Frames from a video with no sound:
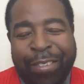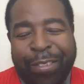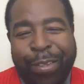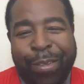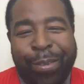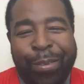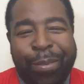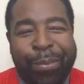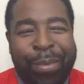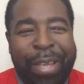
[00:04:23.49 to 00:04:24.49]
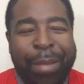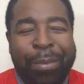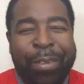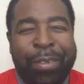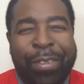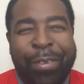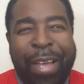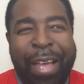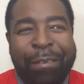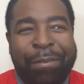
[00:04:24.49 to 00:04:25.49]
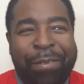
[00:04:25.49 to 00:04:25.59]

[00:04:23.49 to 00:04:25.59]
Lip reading: to be able to have